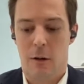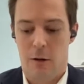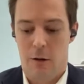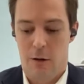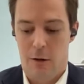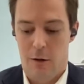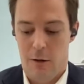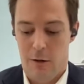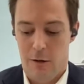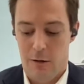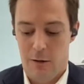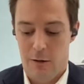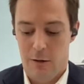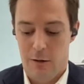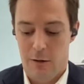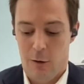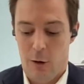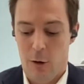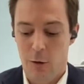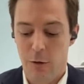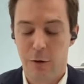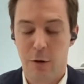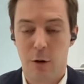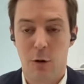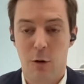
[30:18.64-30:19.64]
uh,
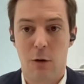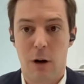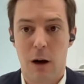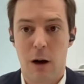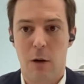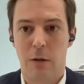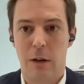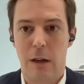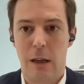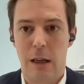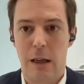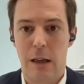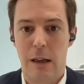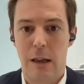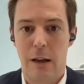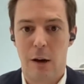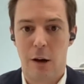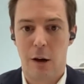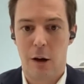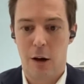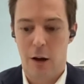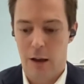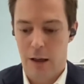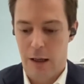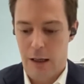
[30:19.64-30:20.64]
on the ground in,
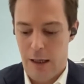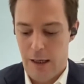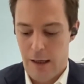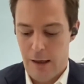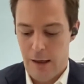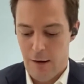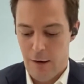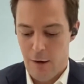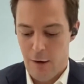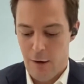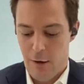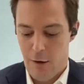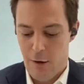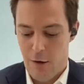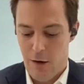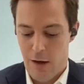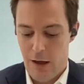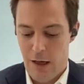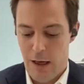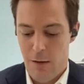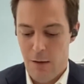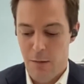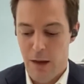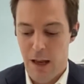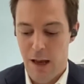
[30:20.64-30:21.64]
uh, in,
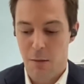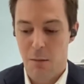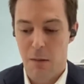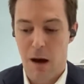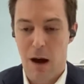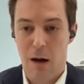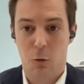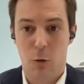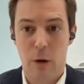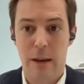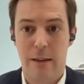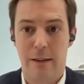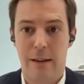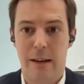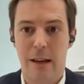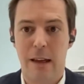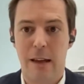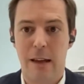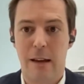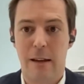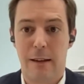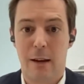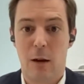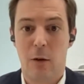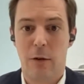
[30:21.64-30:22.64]
in Myanmar
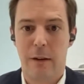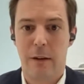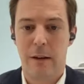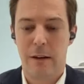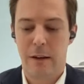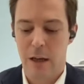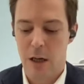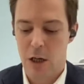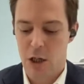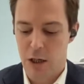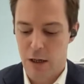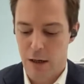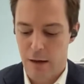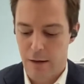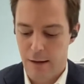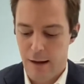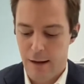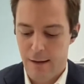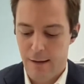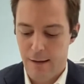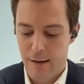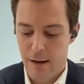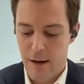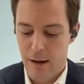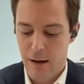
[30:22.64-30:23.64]
within Southeast Asia.
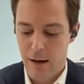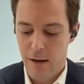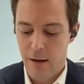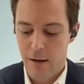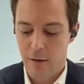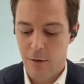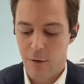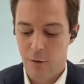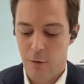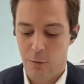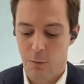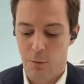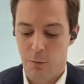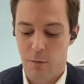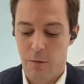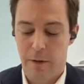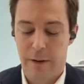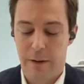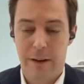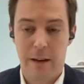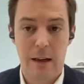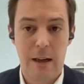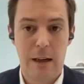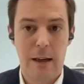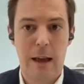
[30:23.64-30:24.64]
That's
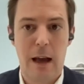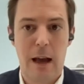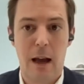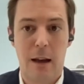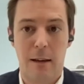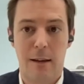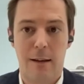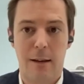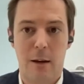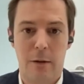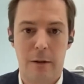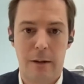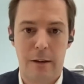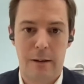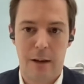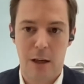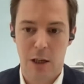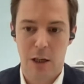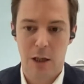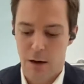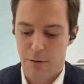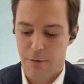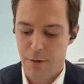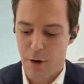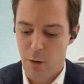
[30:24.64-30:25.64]
Syria in Southeast
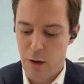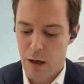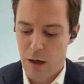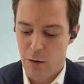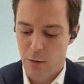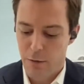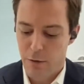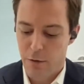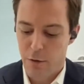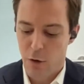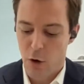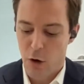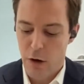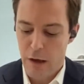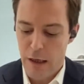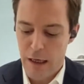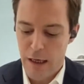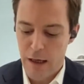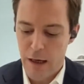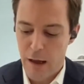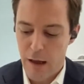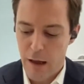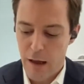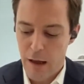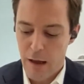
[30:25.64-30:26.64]
Asia, very
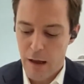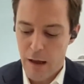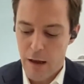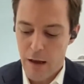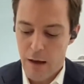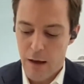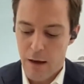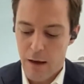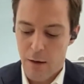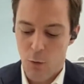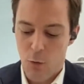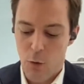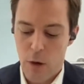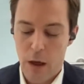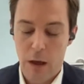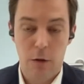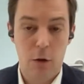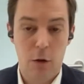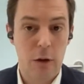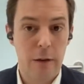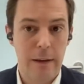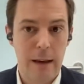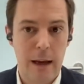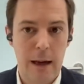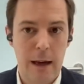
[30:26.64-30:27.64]
concerning. We are
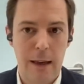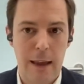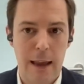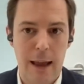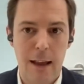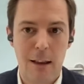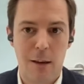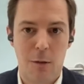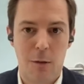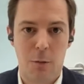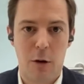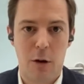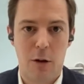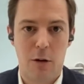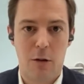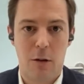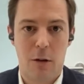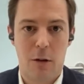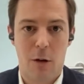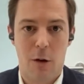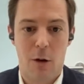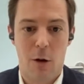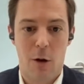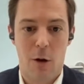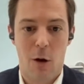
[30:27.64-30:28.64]
not there yet, but
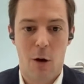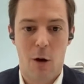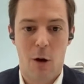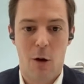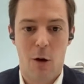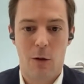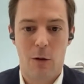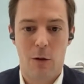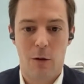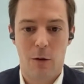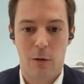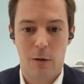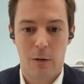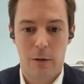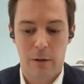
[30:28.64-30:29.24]
there